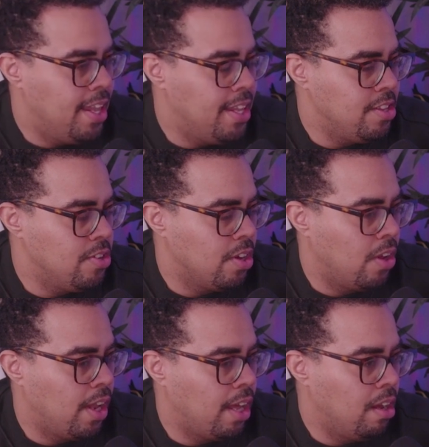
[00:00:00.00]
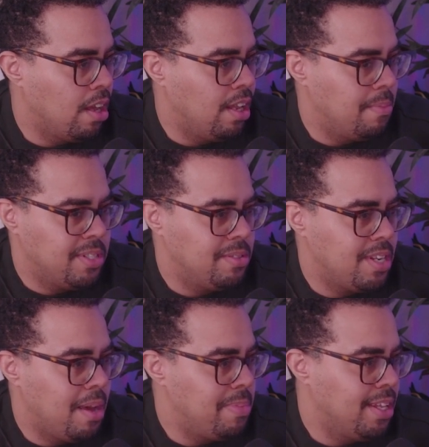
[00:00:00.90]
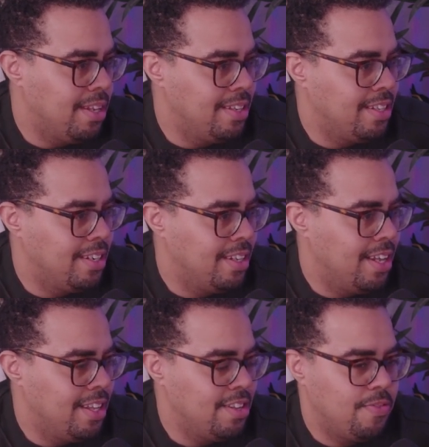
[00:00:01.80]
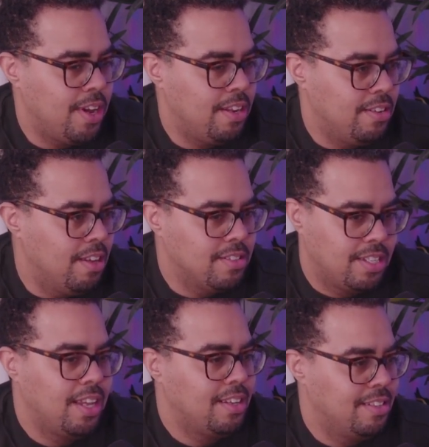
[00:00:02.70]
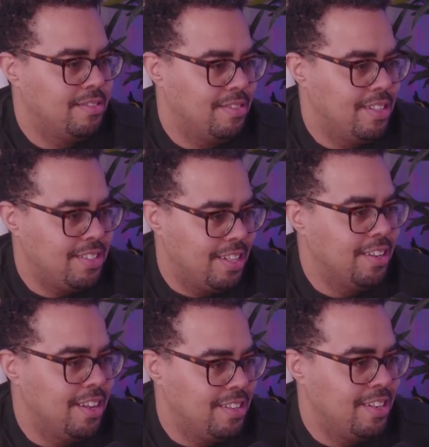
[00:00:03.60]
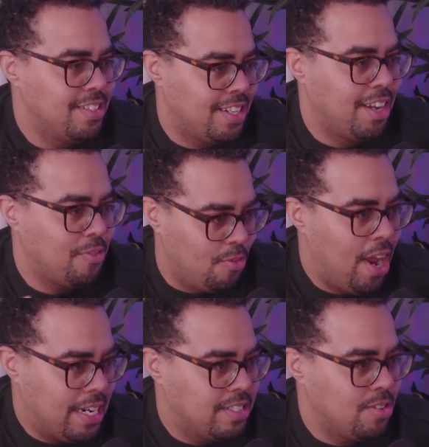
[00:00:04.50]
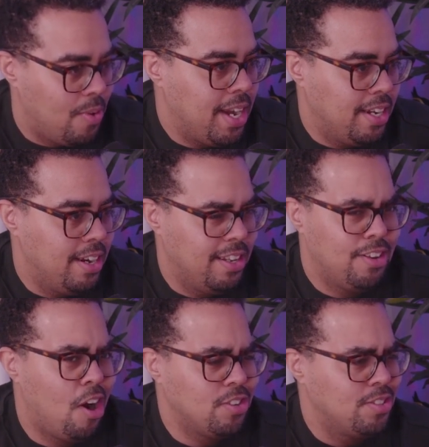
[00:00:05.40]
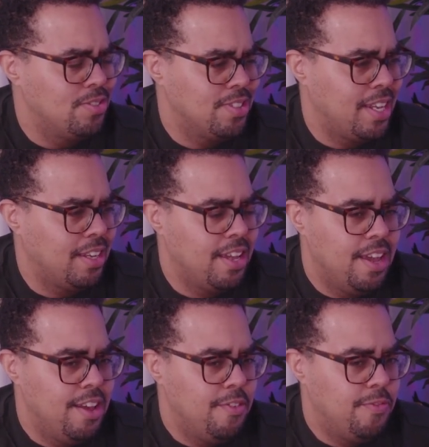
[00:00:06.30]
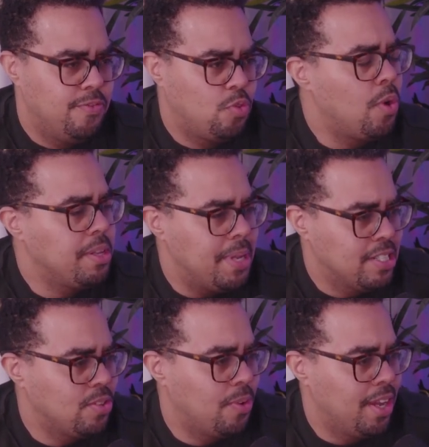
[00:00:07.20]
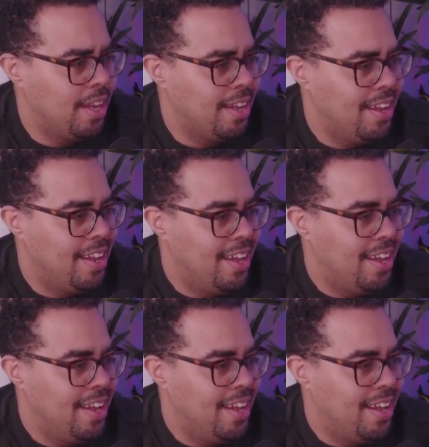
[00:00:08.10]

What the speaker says: And then you go like, okay, that must not be in London. And then you find out, no, it's like, it's in London. It's like actually right here. And then Arsenal is like 20 minutes away.